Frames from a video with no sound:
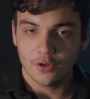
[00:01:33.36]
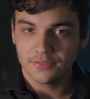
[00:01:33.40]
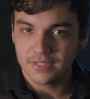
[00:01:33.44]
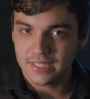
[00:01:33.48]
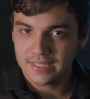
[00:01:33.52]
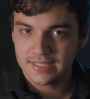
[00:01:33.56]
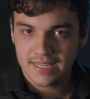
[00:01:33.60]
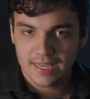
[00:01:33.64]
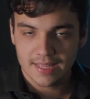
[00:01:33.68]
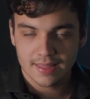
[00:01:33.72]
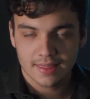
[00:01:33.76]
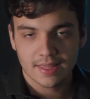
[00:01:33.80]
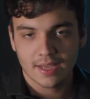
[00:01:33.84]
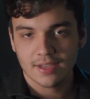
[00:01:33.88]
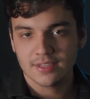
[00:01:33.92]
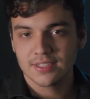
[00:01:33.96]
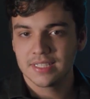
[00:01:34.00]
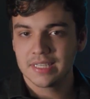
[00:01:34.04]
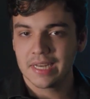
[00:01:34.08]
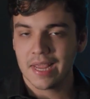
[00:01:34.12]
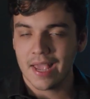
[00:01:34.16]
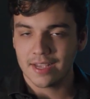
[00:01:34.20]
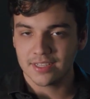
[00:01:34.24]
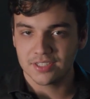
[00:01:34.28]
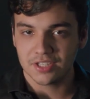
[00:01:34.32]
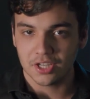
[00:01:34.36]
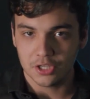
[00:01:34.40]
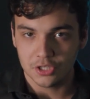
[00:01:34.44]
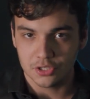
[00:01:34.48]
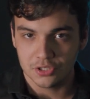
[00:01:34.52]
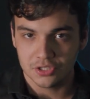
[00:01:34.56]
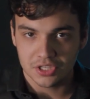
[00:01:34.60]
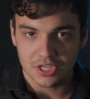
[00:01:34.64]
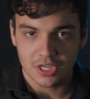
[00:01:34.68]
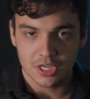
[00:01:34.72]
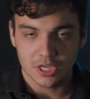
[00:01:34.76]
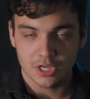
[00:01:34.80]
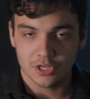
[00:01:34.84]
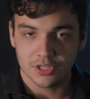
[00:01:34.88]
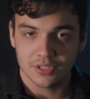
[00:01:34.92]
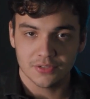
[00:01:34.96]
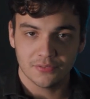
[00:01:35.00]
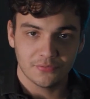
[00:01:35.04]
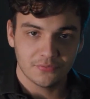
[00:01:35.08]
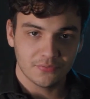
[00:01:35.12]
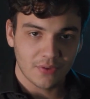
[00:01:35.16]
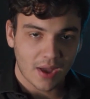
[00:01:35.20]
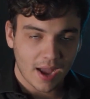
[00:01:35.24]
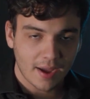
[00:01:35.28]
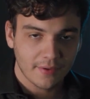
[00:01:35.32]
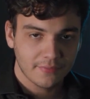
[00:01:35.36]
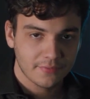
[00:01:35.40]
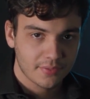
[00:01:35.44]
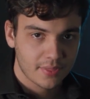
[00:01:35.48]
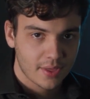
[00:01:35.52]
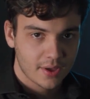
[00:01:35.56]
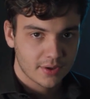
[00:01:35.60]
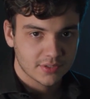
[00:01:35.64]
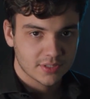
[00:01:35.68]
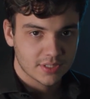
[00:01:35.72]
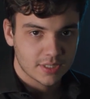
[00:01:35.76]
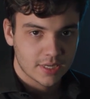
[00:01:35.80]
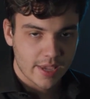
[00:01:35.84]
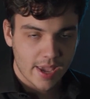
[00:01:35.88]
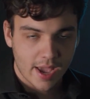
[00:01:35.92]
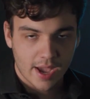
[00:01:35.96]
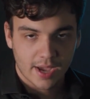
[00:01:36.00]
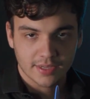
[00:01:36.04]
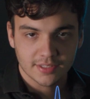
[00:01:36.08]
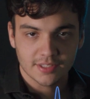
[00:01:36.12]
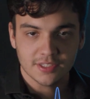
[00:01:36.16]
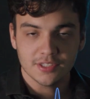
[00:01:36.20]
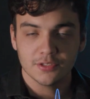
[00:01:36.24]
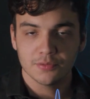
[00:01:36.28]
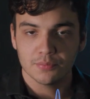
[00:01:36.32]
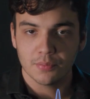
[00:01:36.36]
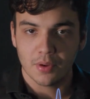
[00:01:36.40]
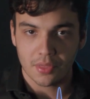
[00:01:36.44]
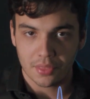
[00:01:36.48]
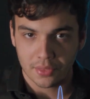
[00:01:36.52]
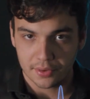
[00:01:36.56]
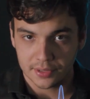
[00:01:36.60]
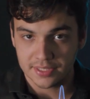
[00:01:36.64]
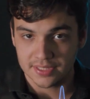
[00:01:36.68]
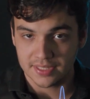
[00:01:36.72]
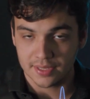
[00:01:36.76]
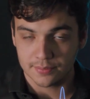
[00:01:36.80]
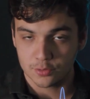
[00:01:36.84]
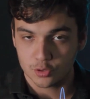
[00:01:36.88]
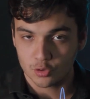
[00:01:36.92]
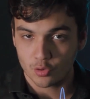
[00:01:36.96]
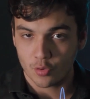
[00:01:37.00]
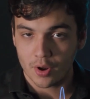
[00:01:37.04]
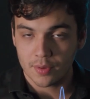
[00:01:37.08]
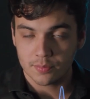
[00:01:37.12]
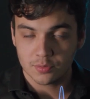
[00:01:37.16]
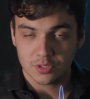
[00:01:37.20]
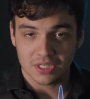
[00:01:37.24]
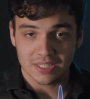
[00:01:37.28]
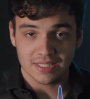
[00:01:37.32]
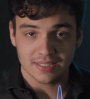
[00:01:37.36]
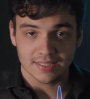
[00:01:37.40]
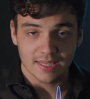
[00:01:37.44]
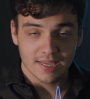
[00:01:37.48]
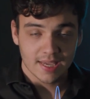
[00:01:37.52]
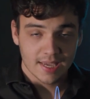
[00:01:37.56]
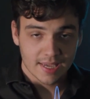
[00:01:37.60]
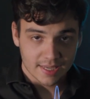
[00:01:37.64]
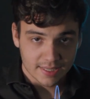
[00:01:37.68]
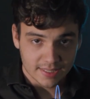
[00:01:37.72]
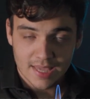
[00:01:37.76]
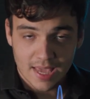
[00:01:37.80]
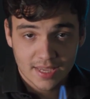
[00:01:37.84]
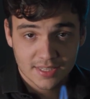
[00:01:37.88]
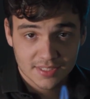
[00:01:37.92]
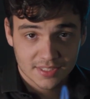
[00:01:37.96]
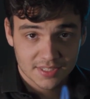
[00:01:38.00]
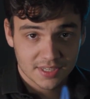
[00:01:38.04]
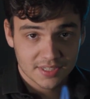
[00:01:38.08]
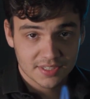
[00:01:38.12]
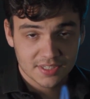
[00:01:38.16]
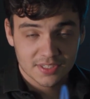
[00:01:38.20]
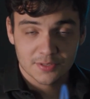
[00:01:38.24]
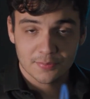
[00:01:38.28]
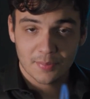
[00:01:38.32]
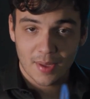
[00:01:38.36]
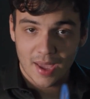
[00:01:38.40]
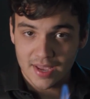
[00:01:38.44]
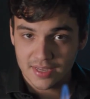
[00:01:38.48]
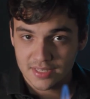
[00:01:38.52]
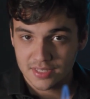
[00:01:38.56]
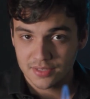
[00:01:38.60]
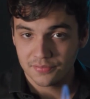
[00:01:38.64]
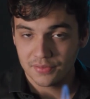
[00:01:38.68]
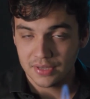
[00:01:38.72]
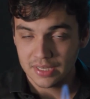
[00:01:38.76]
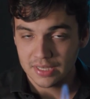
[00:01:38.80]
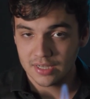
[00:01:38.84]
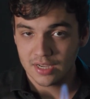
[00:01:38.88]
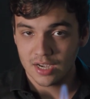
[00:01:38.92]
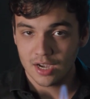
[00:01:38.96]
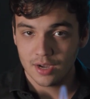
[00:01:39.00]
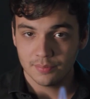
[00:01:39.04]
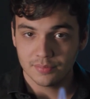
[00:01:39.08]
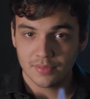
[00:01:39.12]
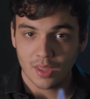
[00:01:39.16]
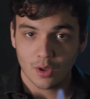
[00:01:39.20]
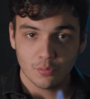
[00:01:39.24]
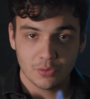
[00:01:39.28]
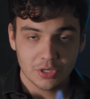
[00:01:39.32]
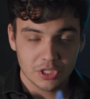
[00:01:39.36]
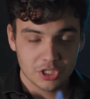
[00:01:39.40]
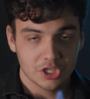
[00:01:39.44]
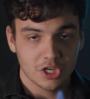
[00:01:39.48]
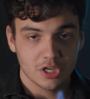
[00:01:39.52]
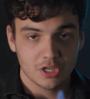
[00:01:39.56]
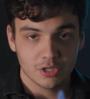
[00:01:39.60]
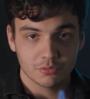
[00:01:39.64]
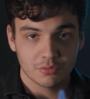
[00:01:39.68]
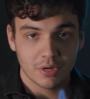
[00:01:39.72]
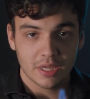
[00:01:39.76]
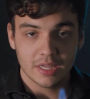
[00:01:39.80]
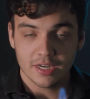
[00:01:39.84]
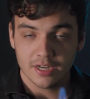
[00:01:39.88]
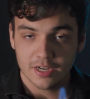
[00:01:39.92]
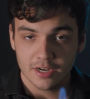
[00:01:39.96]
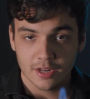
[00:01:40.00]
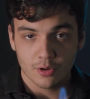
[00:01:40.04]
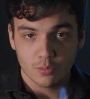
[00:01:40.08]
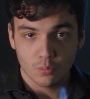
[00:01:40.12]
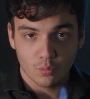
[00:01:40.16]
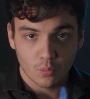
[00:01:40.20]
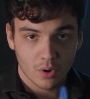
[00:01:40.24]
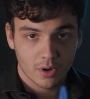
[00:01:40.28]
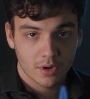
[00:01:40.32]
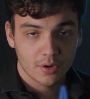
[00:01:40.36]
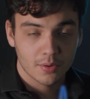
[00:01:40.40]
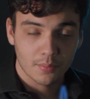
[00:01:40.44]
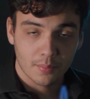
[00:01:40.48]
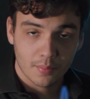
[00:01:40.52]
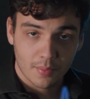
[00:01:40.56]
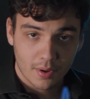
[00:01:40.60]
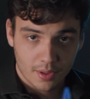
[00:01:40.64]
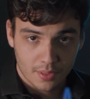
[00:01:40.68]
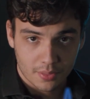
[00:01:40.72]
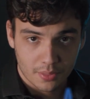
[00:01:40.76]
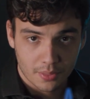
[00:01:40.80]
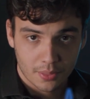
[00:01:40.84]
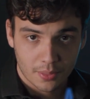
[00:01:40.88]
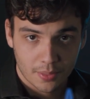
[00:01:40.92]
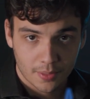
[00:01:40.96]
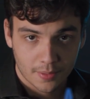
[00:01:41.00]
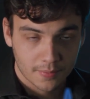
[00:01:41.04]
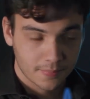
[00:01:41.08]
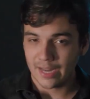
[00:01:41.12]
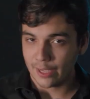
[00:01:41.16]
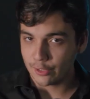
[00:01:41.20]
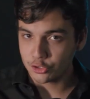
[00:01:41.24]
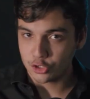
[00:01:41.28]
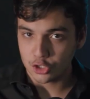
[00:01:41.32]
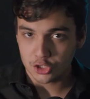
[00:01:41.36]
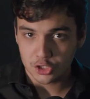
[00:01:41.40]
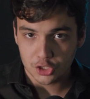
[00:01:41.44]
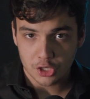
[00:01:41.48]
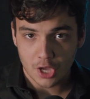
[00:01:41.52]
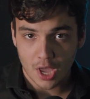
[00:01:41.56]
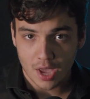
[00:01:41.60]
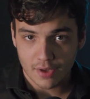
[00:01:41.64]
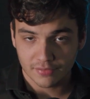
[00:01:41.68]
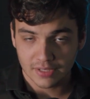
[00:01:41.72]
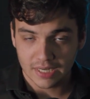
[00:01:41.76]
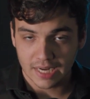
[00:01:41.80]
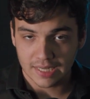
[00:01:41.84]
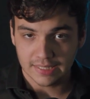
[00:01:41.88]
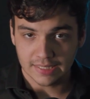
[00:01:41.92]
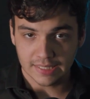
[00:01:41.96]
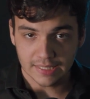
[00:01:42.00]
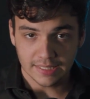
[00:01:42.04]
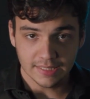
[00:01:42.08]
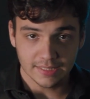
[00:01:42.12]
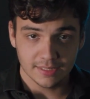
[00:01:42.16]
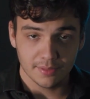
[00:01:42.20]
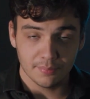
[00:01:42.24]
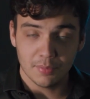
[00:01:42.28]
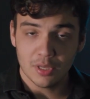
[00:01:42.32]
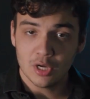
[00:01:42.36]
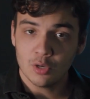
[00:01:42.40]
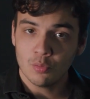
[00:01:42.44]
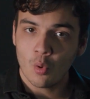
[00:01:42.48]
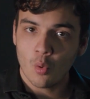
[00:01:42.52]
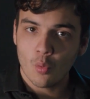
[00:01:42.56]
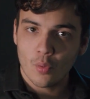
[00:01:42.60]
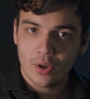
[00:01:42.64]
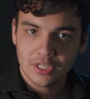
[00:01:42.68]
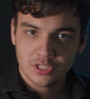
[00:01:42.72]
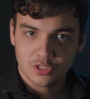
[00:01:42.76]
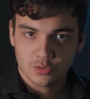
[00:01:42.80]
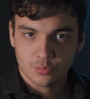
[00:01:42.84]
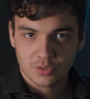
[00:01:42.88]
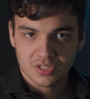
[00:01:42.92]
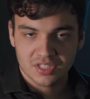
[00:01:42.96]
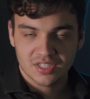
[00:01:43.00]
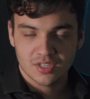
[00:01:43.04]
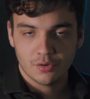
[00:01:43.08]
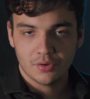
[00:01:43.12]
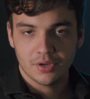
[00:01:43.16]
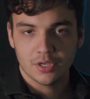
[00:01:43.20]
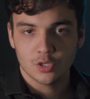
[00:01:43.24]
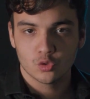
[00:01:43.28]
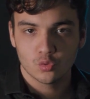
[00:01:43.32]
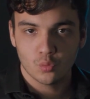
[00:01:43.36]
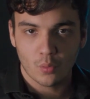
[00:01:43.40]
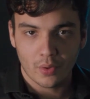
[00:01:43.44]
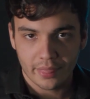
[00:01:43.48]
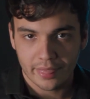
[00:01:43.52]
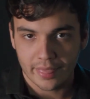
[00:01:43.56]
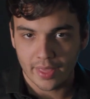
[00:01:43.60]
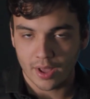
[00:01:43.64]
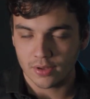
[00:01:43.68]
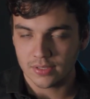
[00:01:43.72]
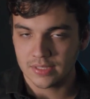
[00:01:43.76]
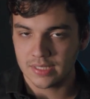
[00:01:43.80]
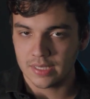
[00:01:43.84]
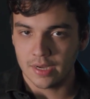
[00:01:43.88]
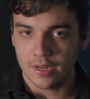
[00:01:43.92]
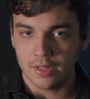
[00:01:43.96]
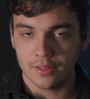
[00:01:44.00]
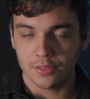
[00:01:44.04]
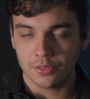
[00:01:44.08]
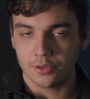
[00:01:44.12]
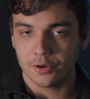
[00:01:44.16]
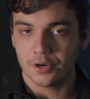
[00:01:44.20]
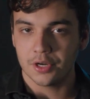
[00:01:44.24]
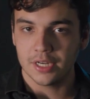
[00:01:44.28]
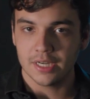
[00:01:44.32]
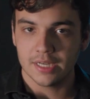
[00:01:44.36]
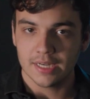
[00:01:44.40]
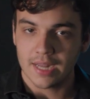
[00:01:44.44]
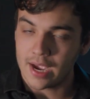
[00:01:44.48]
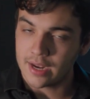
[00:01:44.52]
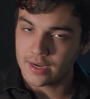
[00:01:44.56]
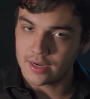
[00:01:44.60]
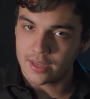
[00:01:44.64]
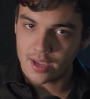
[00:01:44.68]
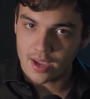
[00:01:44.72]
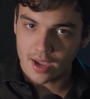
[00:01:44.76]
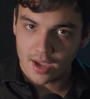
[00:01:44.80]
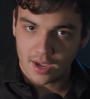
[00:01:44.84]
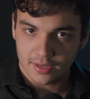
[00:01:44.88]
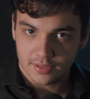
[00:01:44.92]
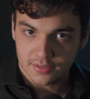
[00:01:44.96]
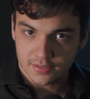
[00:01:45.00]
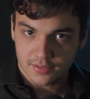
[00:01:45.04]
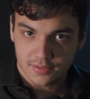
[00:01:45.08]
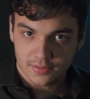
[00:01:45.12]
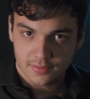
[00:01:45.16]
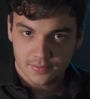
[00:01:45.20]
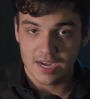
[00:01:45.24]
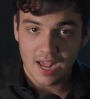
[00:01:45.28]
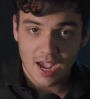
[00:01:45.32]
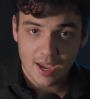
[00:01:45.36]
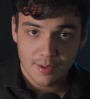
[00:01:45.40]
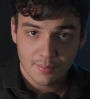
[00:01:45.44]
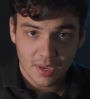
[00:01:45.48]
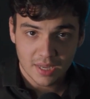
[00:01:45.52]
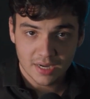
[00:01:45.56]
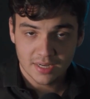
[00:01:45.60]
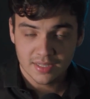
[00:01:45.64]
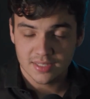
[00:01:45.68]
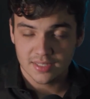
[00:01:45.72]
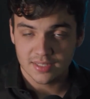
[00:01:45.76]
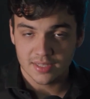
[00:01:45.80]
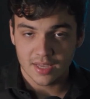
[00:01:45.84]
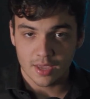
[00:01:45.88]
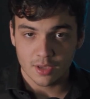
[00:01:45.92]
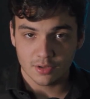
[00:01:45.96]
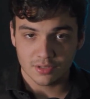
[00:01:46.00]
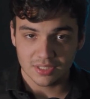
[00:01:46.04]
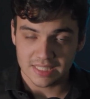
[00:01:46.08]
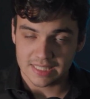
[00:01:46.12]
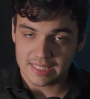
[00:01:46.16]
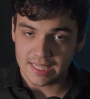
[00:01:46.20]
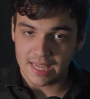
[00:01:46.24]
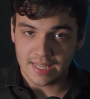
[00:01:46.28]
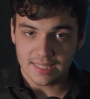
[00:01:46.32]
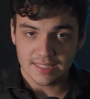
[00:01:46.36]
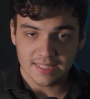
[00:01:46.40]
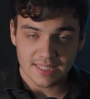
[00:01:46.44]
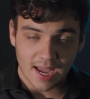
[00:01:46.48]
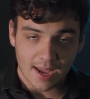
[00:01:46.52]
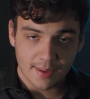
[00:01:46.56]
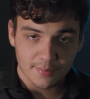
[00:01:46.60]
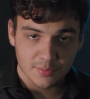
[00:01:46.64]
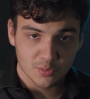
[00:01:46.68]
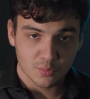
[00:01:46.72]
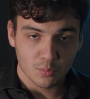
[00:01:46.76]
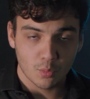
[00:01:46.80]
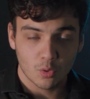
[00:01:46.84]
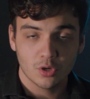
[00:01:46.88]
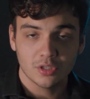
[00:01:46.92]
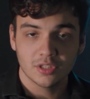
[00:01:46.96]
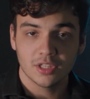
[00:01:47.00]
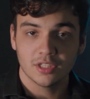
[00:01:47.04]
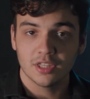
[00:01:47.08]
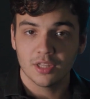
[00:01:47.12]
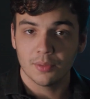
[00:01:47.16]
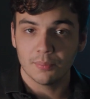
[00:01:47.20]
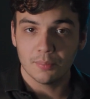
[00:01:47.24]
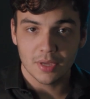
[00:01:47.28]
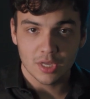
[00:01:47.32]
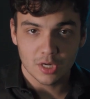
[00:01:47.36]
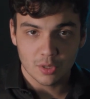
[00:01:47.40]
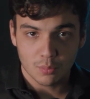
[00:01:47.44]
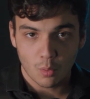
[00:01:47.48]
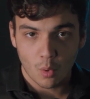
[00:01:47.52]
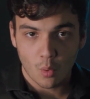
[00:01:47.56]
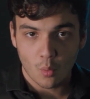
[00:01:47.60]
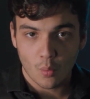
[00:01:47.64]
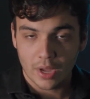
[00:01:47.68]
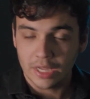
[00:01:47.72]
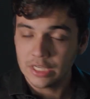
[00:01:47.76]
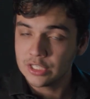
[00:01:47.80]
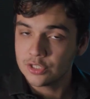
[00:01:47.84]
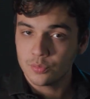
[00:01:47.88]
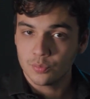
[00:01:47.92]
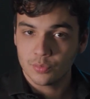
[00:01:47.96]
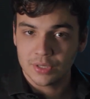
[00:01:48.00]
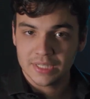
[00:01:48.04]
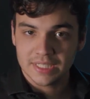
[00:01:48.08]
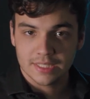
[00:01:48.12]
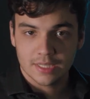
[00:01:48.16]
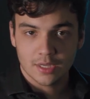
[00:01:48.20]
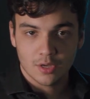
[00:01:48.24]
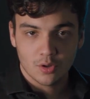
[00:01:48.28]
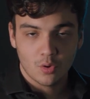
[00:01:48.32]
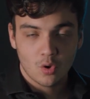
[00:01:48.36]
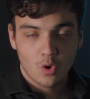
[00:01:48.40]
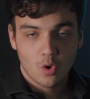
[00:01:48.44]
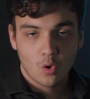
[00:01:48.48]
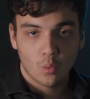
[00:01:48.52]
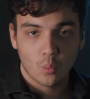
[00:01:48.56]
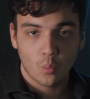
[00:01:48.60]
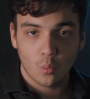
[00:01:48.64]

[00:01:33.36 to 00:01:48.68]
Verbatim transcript: And of the 10,000 reais that you see here, 5,000 reais is monthly subscriptions. Yes, this is passive income that we generated in one month. Now, just so you have an idea, the minimum wage in Brazil is 1,039 reais. And I made in sales 10 times more than the minimum wage in Brazil